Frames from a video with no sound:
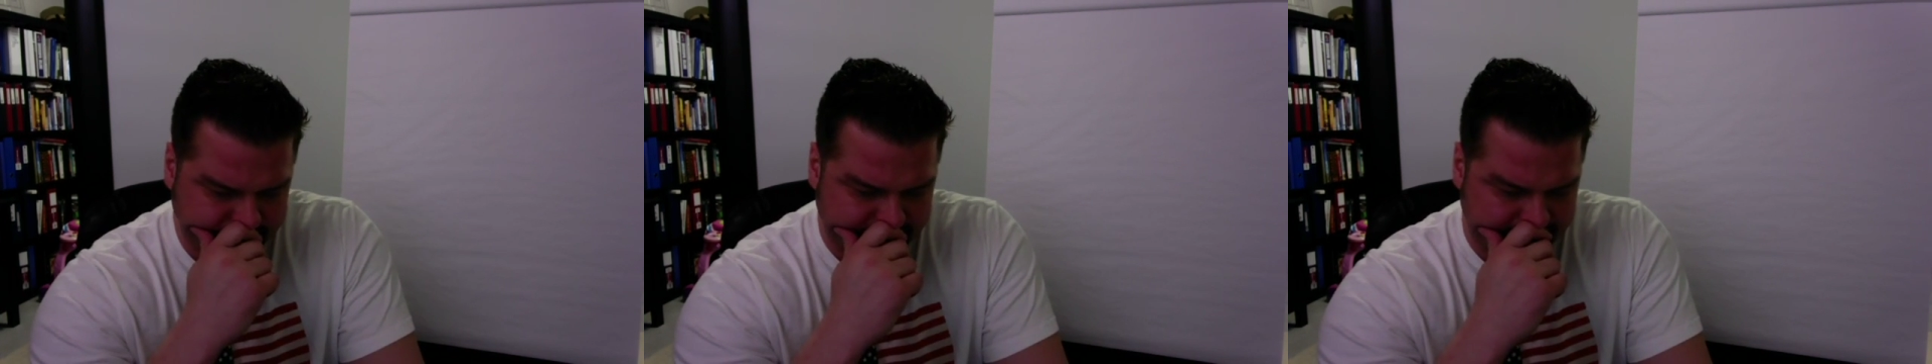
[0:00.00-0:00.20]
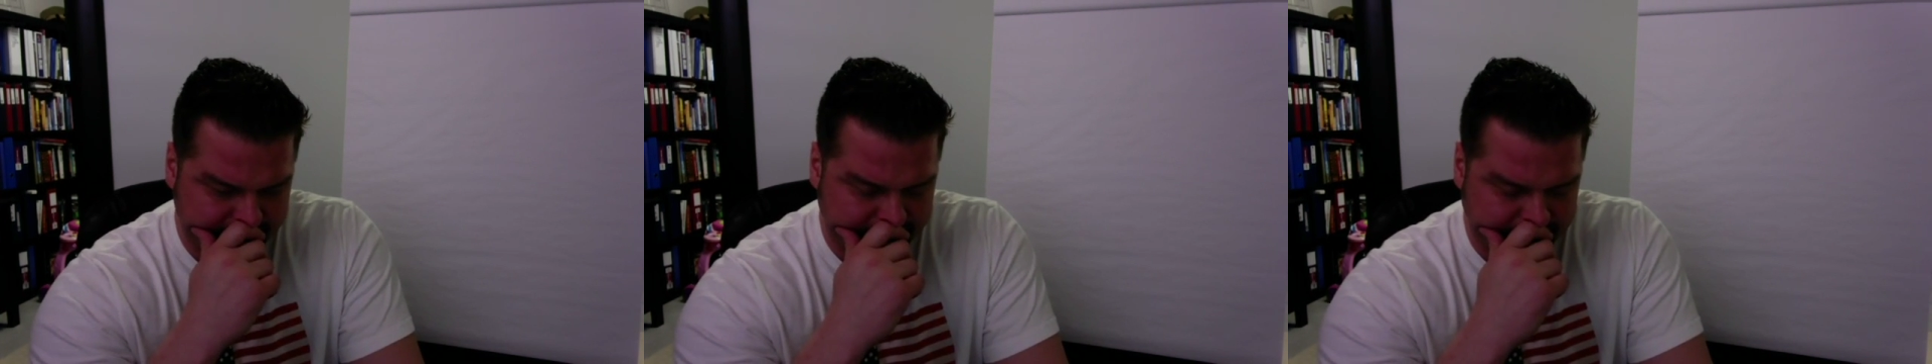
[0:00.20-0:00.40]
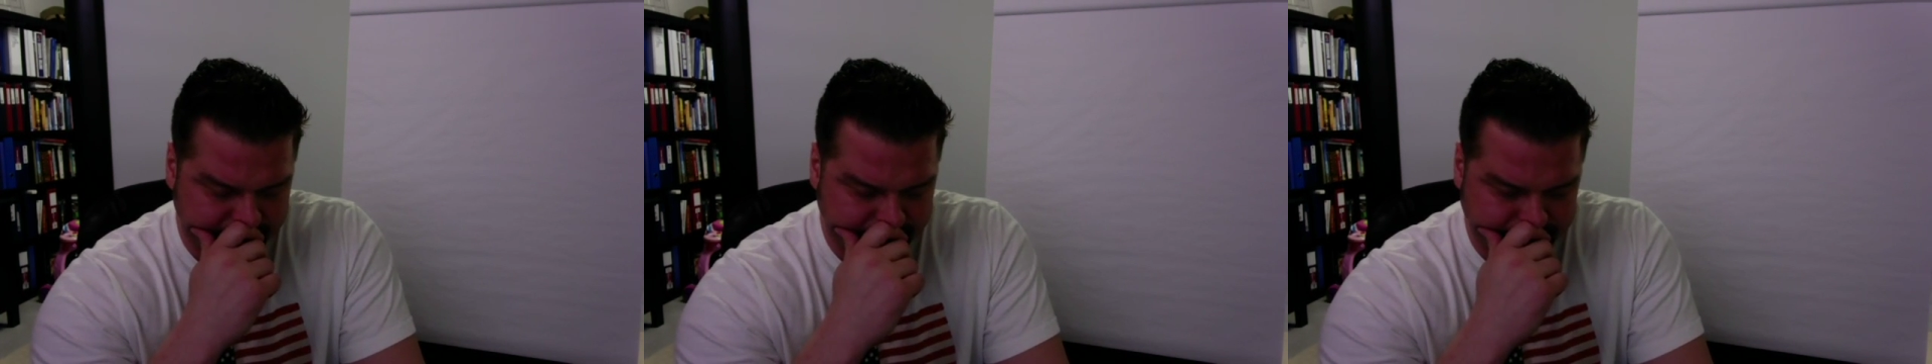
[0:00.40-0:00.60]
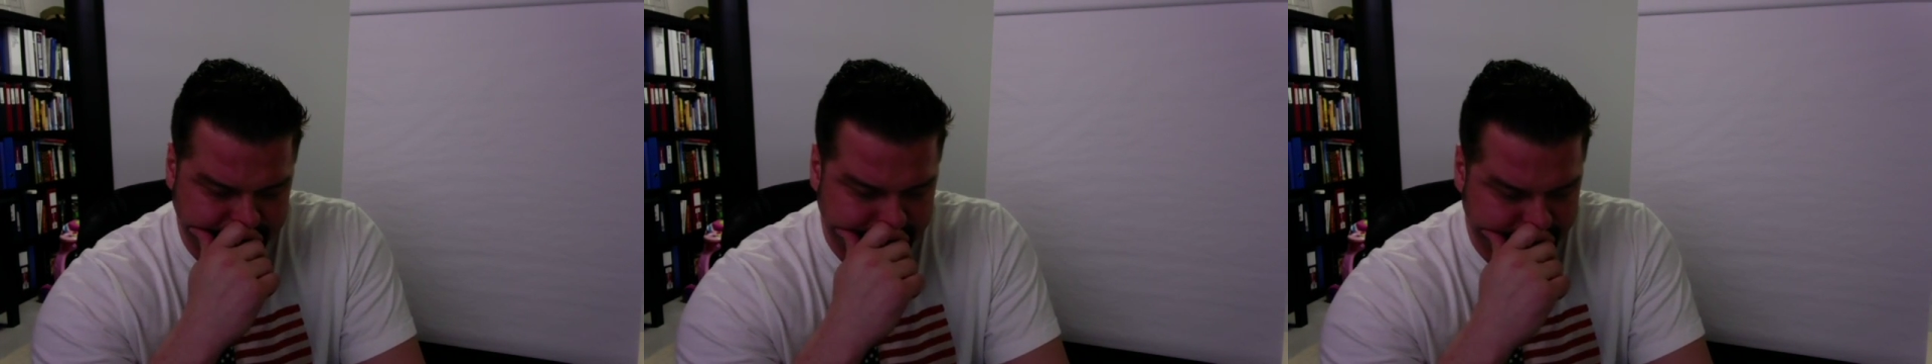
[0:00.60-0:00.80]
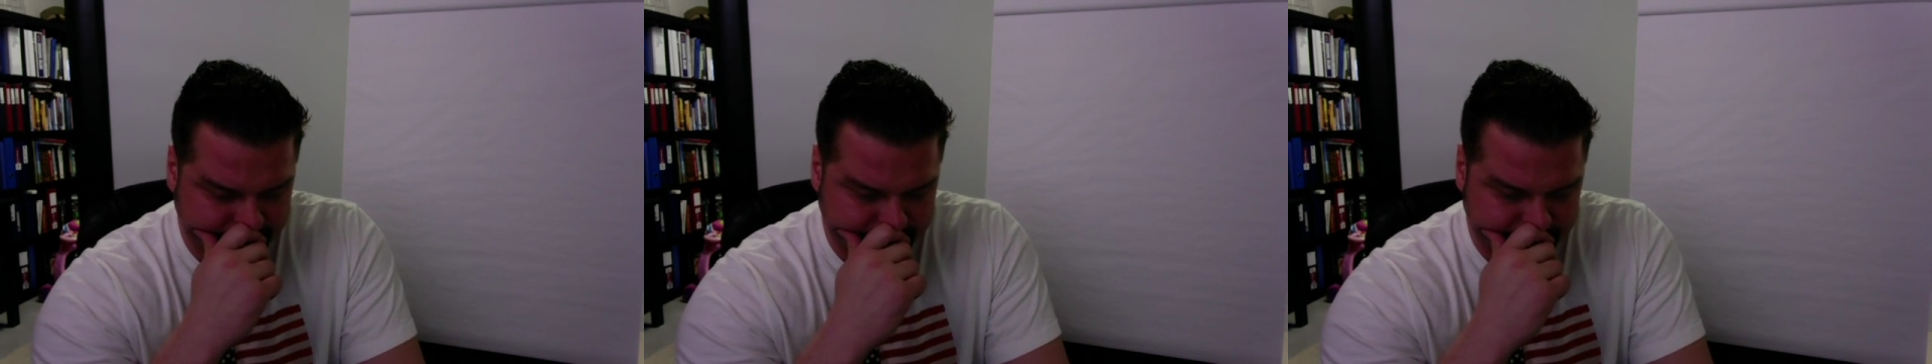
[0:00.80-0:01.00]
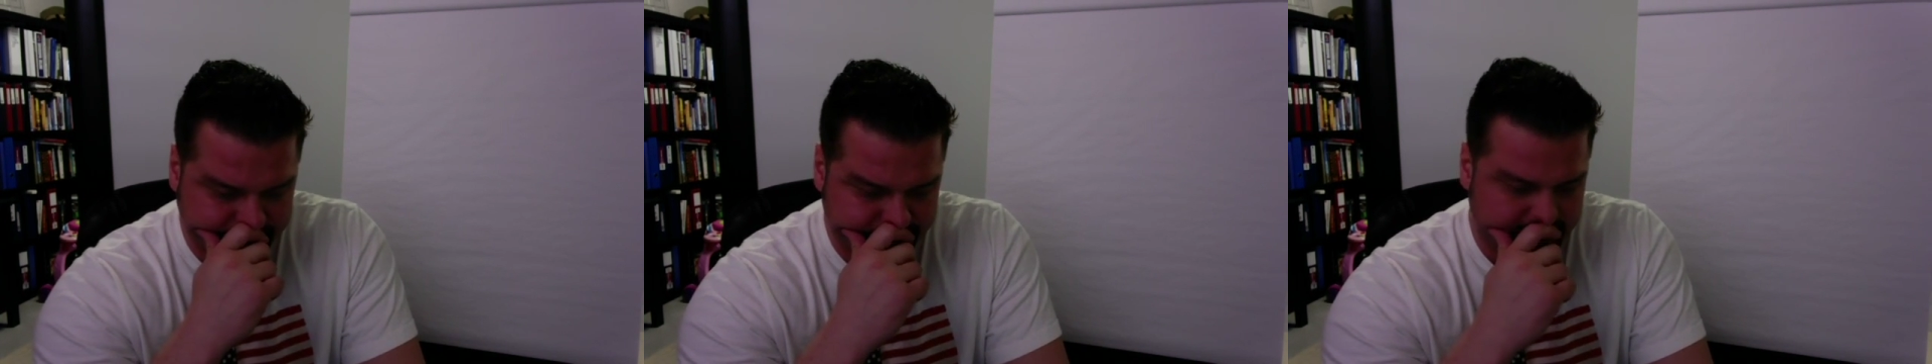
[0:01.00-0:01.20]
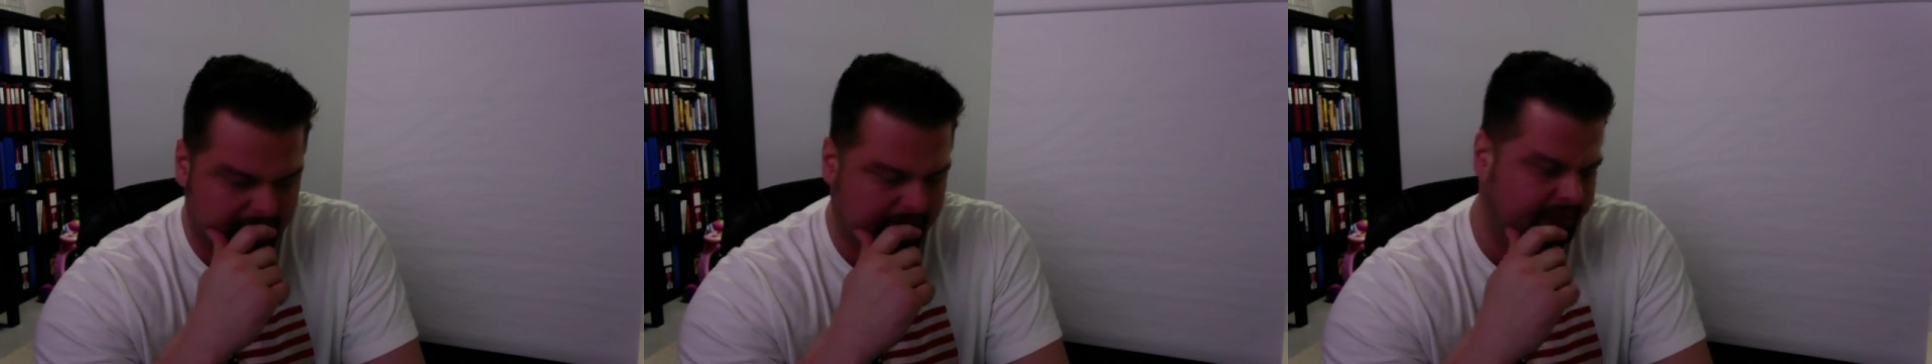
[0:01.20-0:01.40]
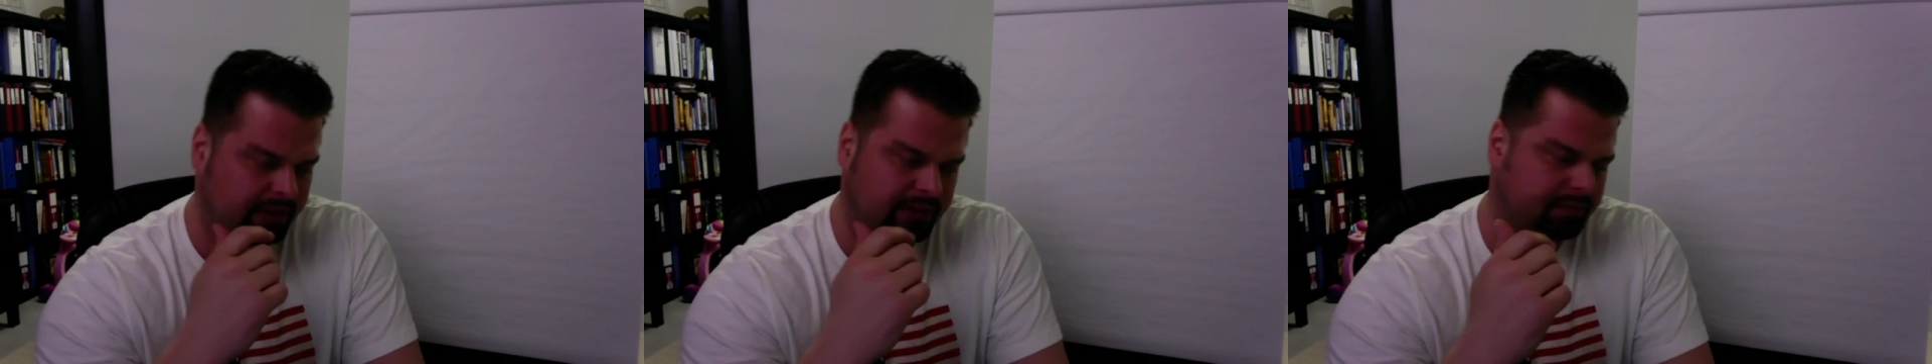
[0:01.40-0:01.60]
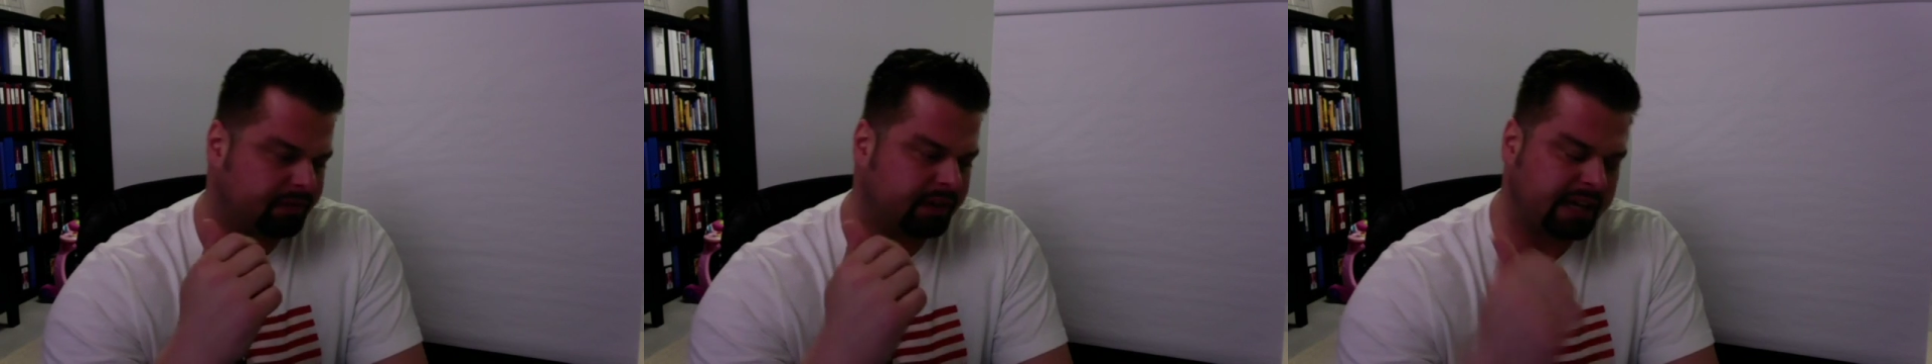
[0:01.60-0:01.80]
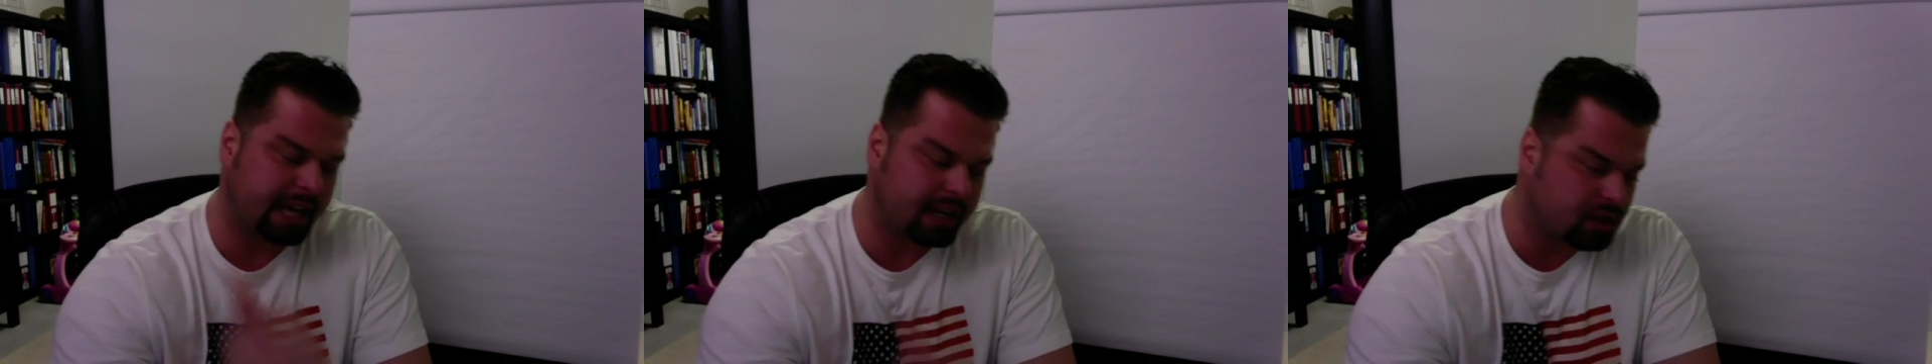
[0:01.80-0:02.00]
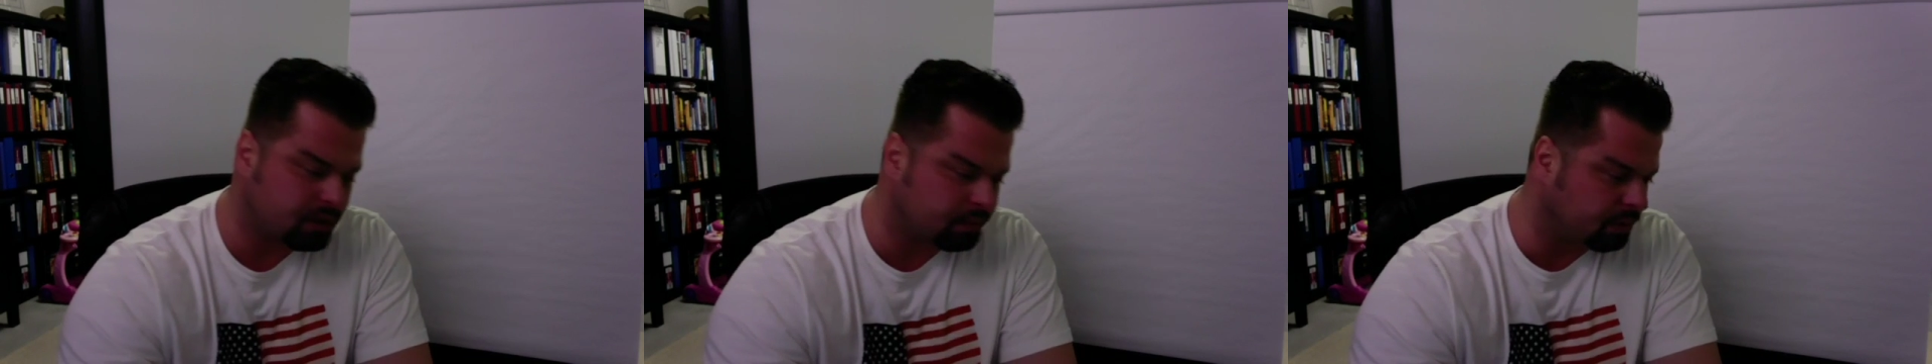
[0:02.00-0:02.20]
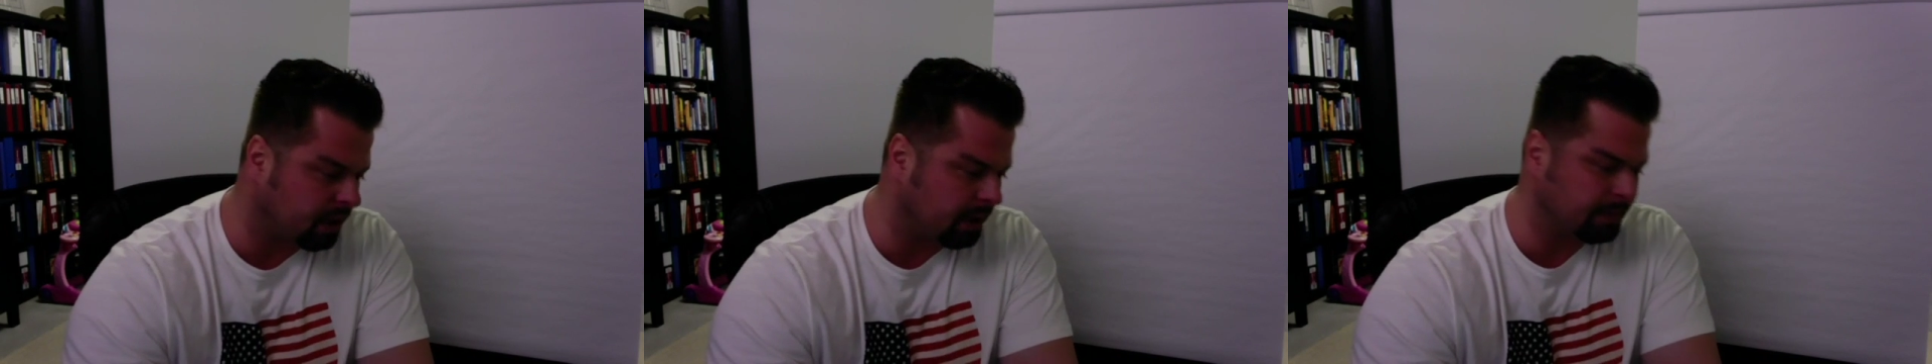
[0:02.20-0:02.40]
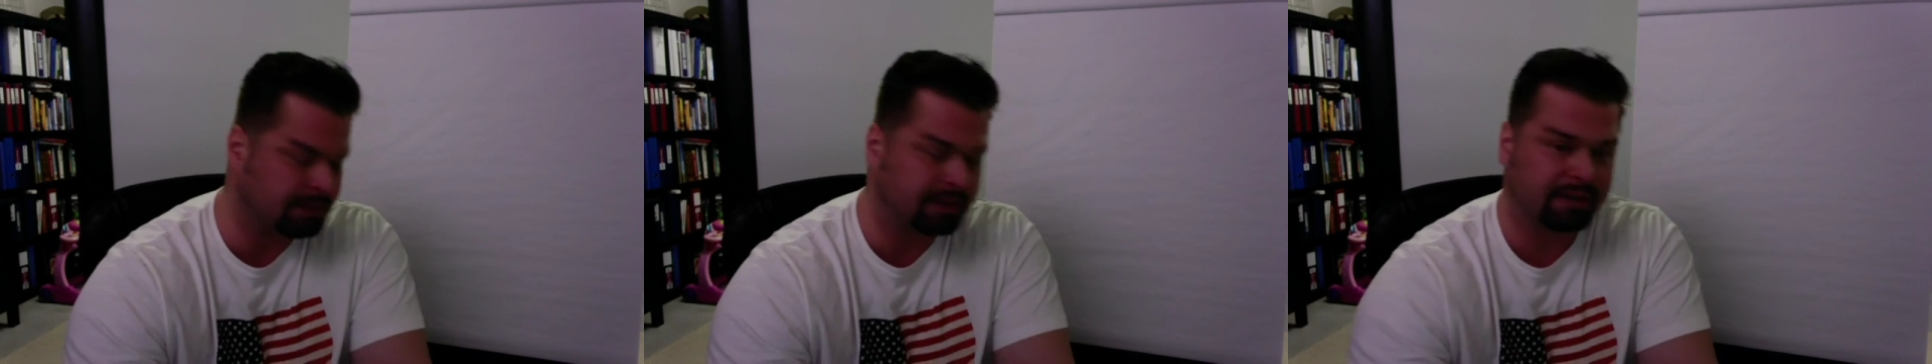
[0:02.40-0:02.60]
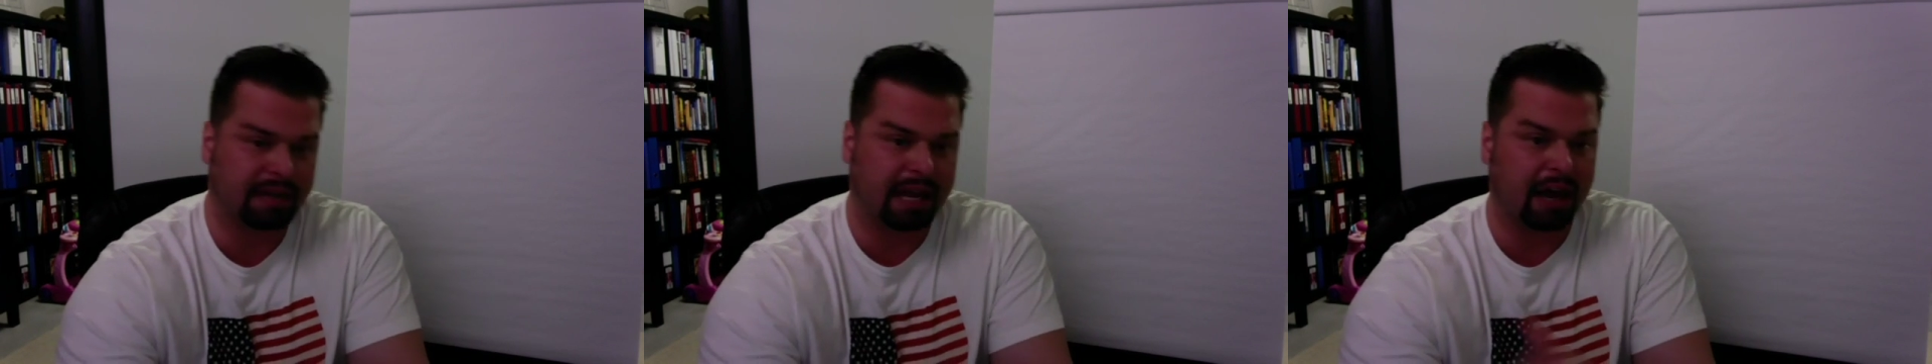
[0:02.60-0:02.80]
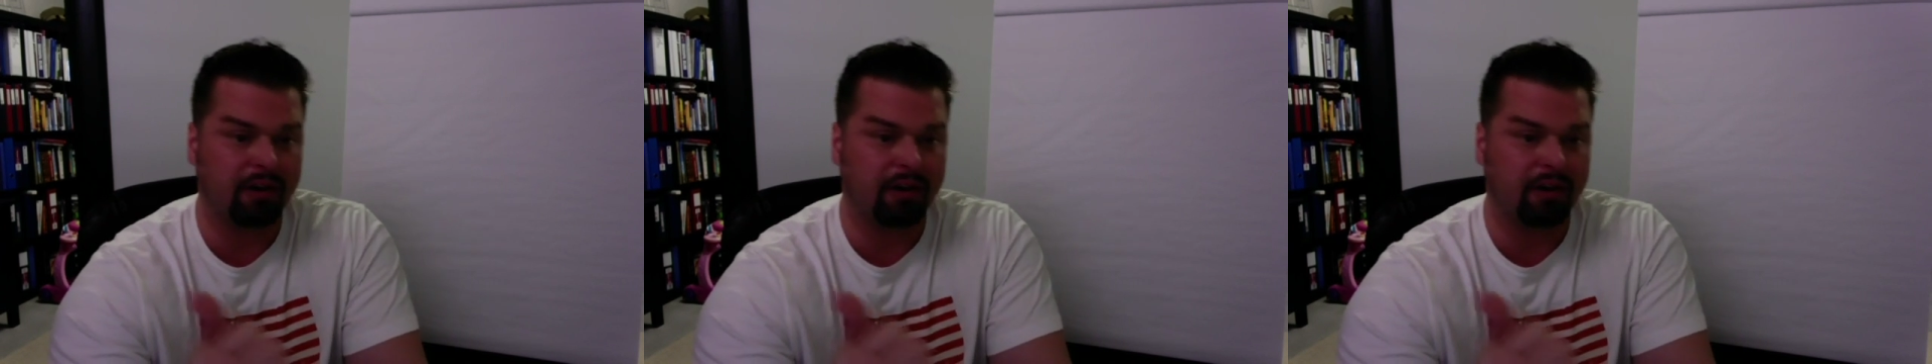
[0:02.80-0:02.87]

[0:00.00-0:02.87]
I'm having financial problems.